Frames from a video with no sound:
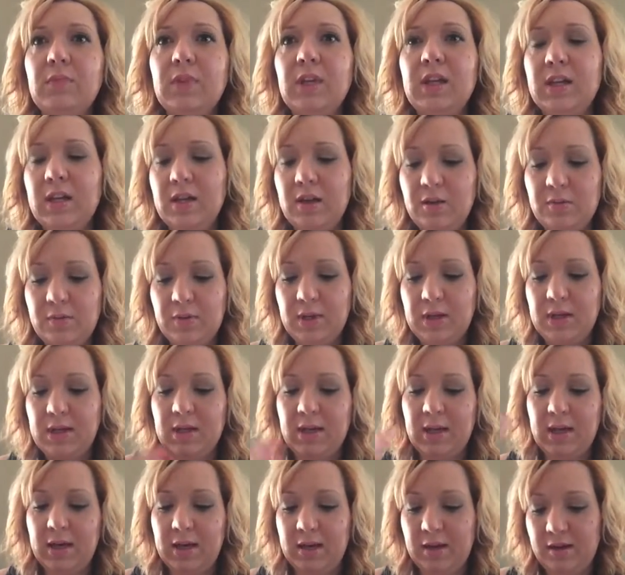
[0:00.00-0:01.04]
and I don't want to get
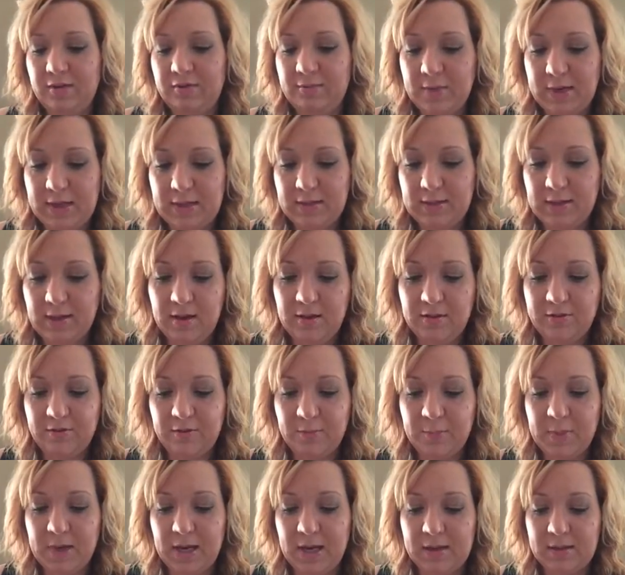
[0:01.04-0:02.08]
ahead of
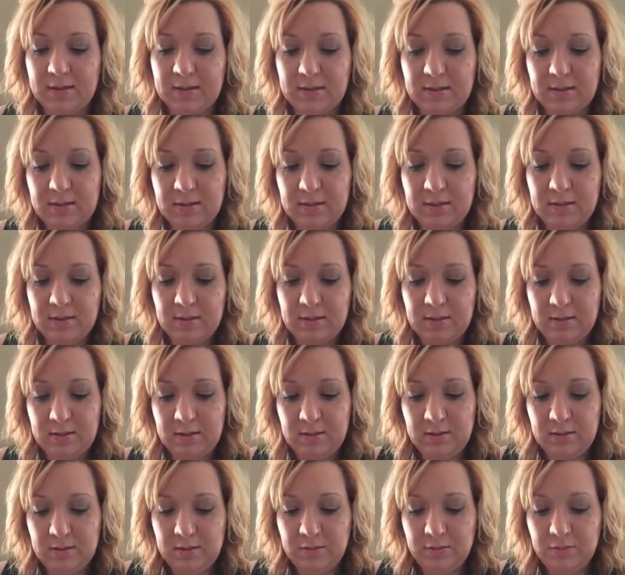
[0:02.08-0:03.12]
myself, but
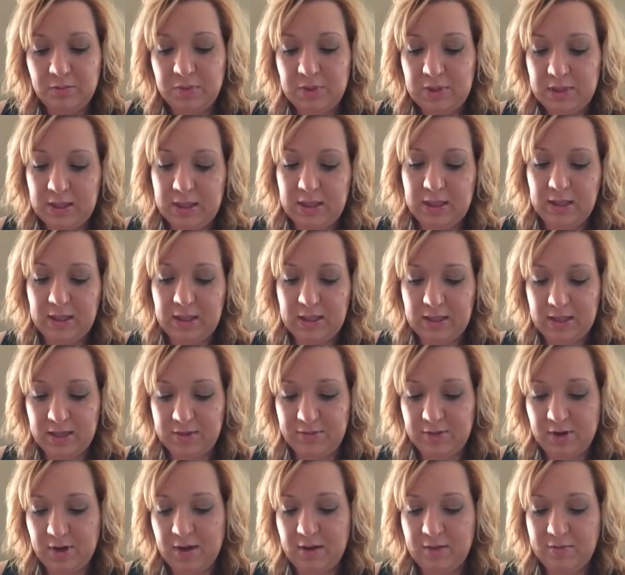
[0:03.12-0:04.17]
really I think
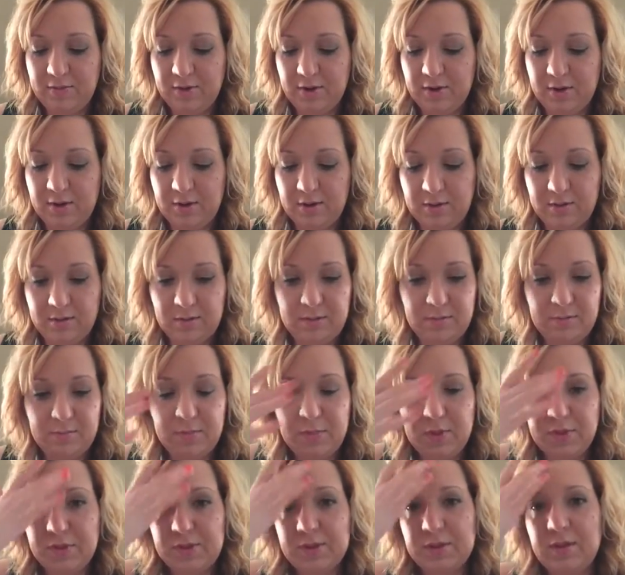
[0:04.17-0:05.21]
I've covered
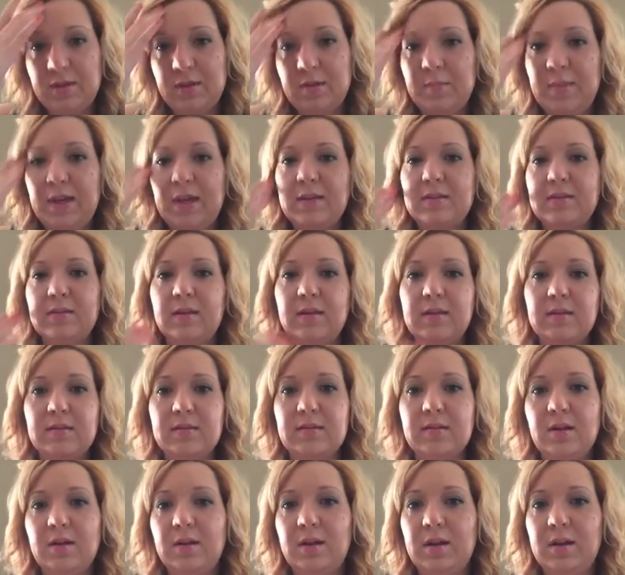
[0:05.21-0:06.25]
most of the
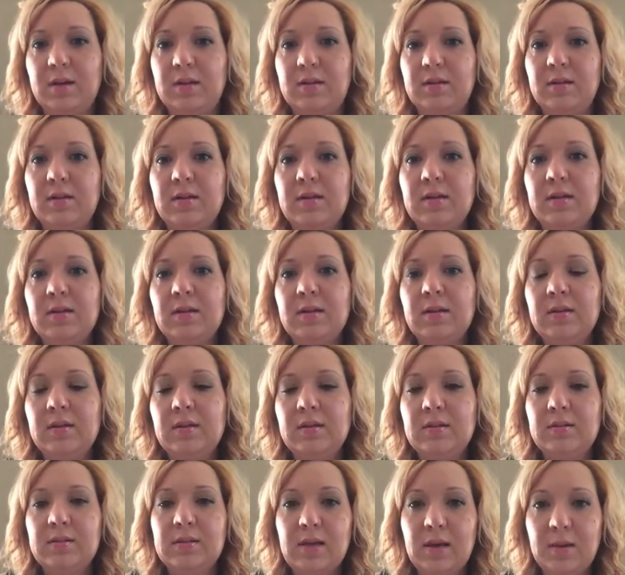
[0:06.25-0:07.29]
basics on
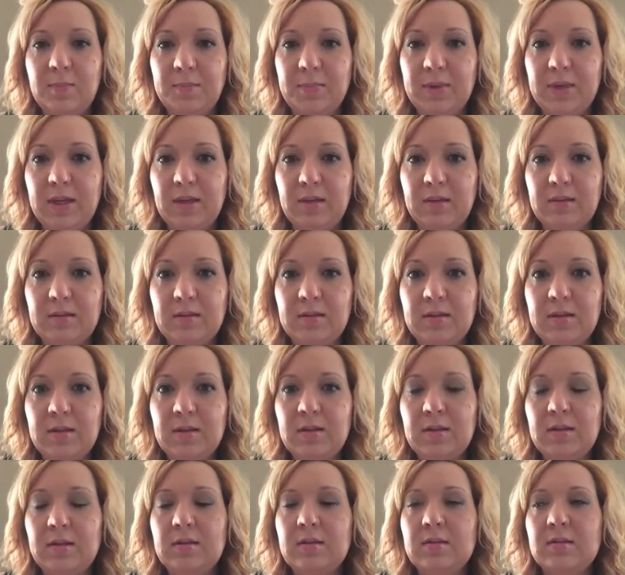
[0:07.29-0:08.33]
temping.
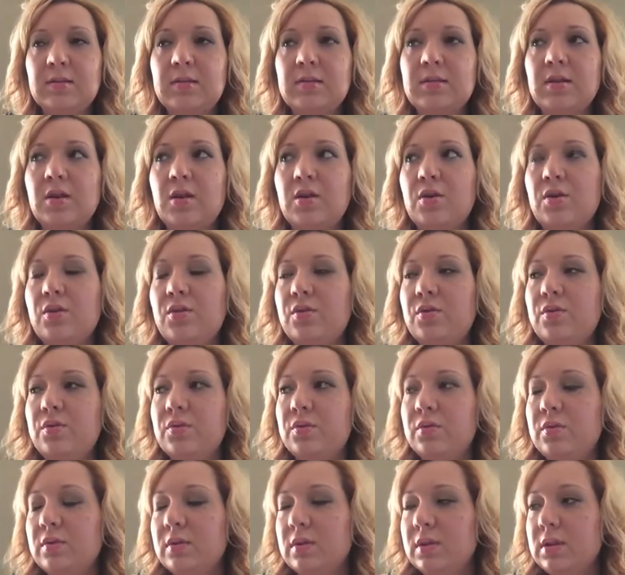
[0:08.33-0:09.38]
So
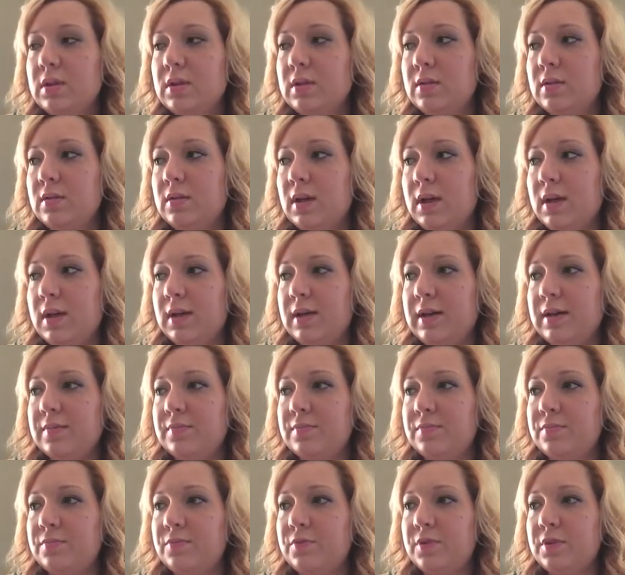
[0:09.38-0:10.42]

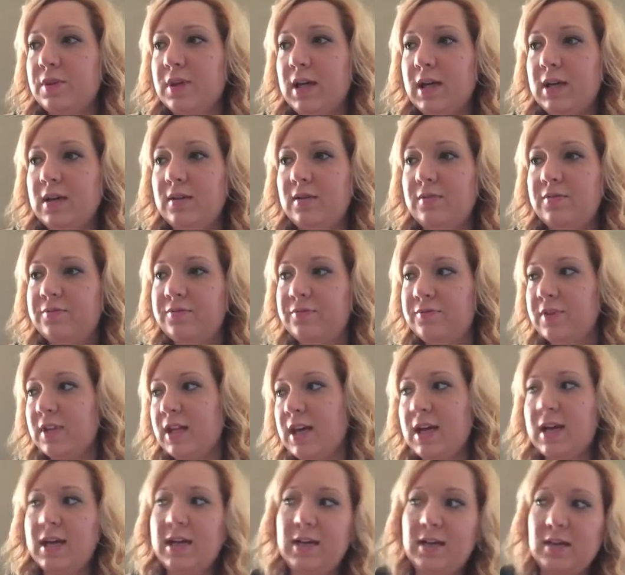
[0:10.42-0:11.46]
we'll kind of
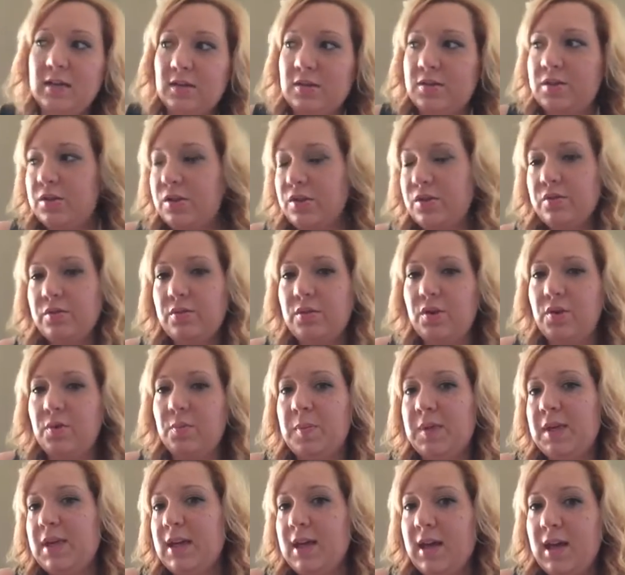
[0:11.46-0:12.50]
fly into
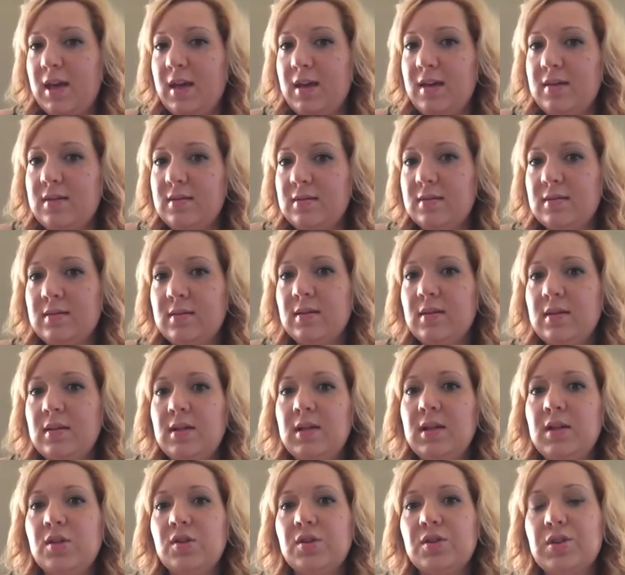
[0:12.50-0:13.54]
OPKs.
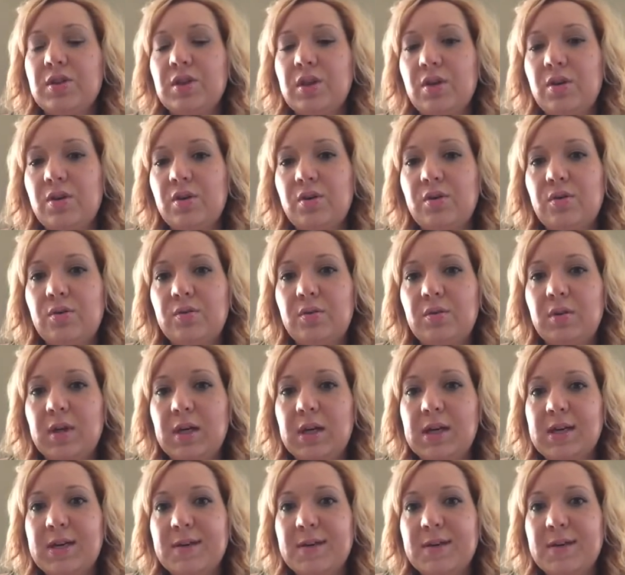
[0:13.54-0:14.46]
So